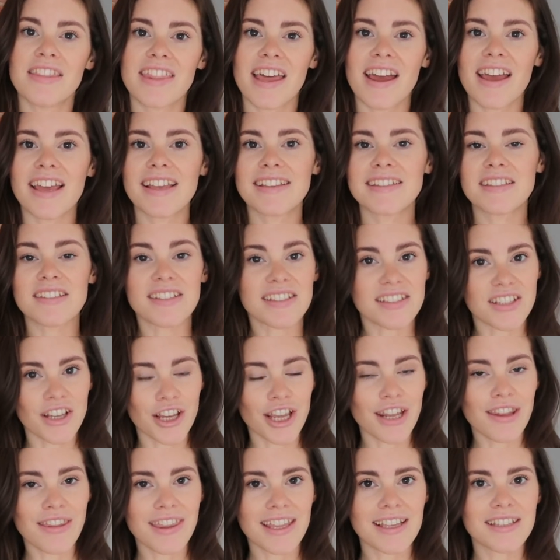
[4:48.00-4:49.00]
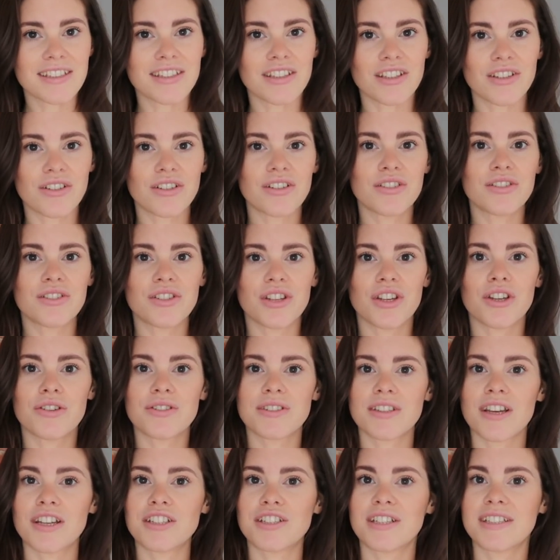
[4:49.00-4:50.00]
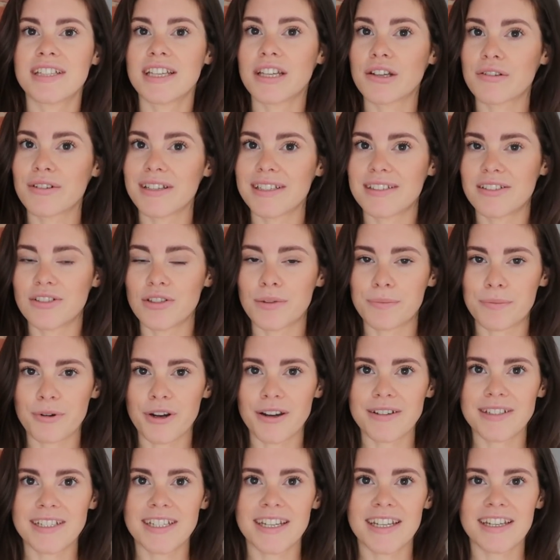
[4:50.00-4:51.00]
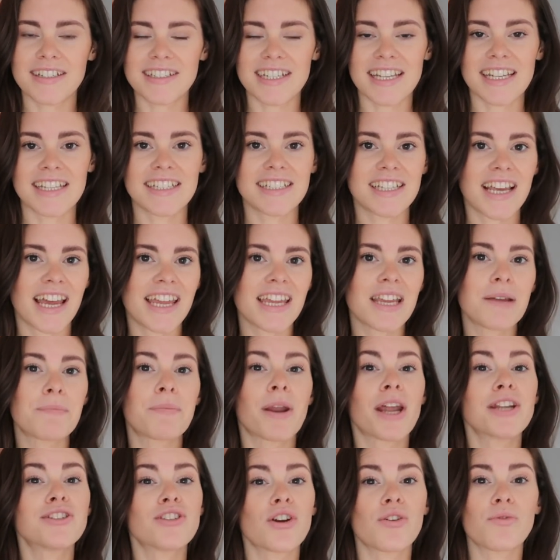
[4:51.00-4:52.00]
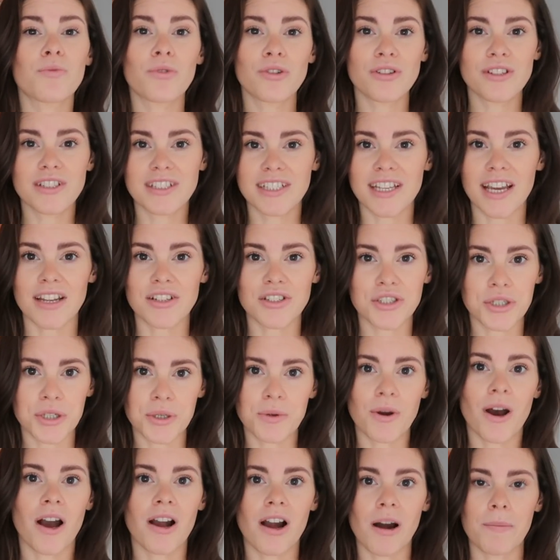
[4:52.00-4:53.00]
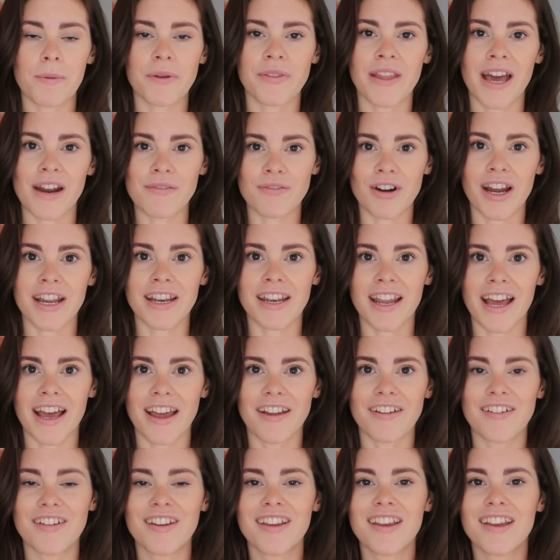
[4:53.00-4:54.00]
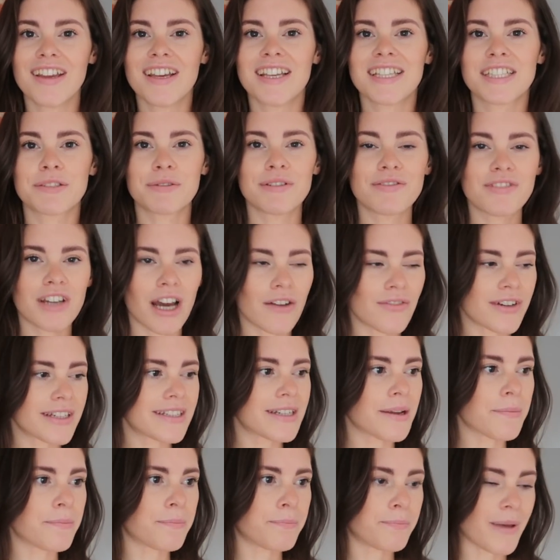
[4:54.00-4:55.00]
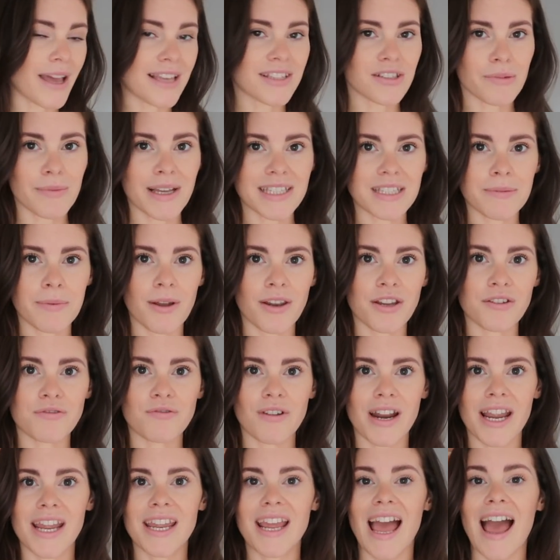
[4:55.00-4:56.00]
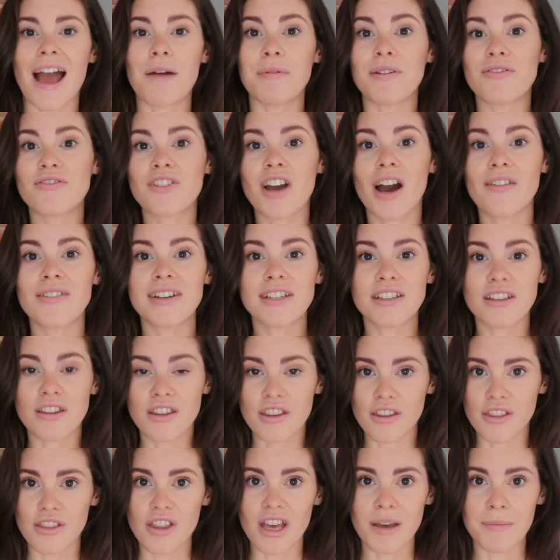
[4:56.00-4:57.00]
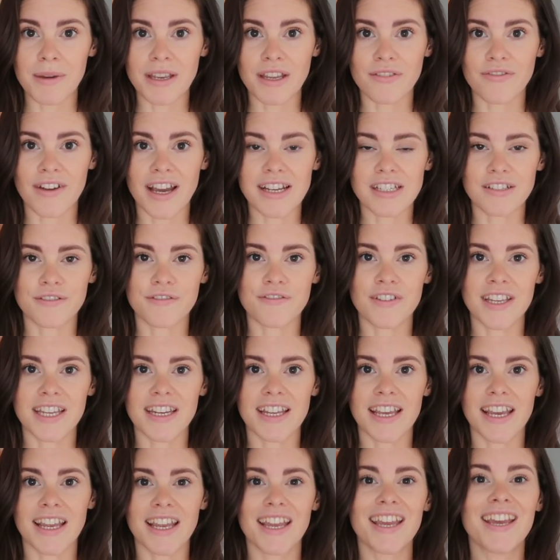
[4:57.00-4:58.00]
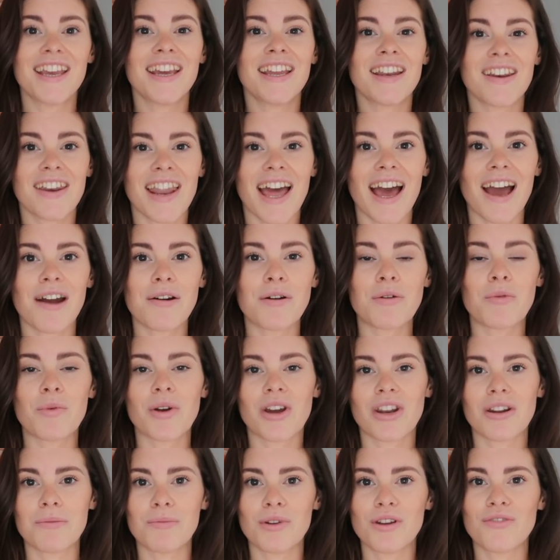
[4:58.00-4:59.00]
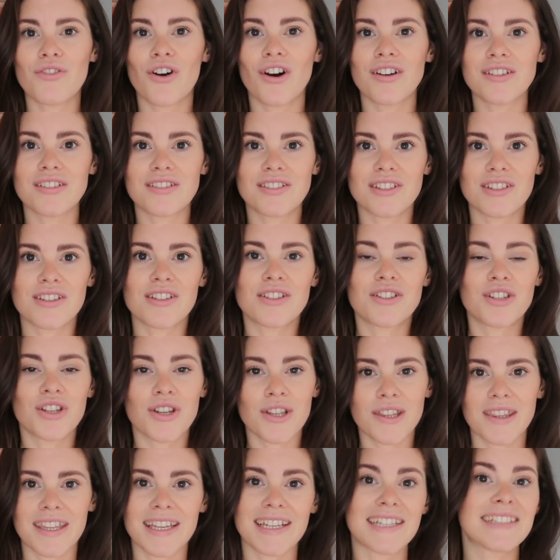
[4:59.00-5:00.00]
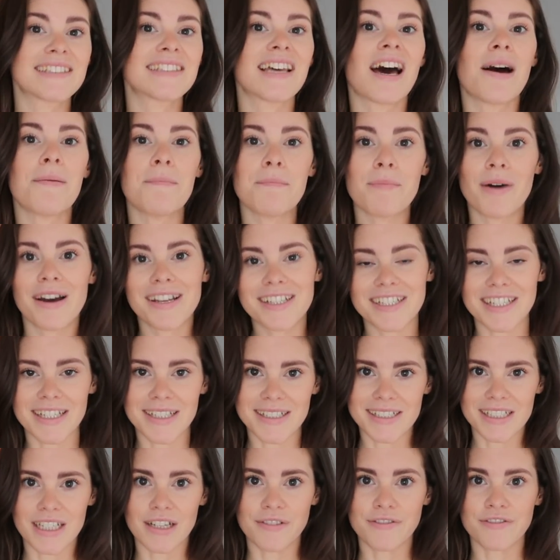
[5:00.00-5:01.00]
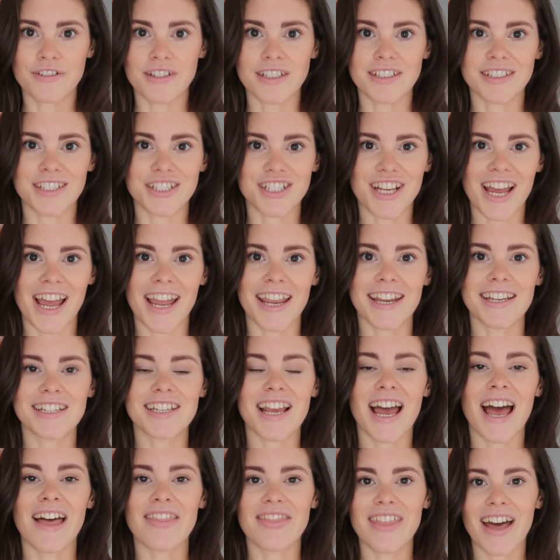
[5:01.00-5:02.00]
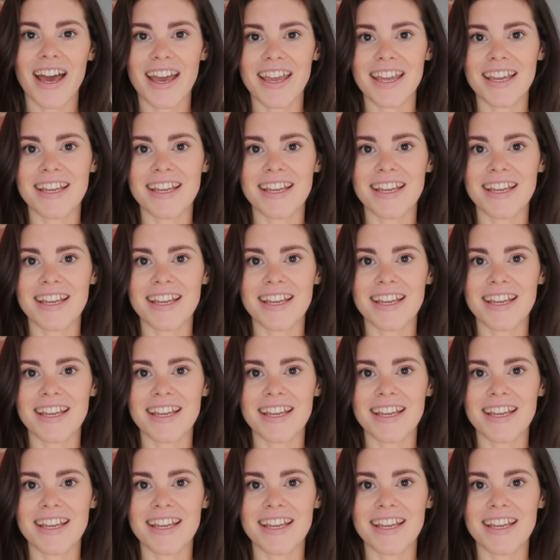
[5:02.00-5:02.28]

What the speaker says: There is certain things that you can do, such as increasing your protein intake, but I don't want you to get too hung up on that right now. So we've covered basal metabolic rate, and we've covered the thermic effect of feeding. Now we're going to move on to the two things that are much easier for us to change, and that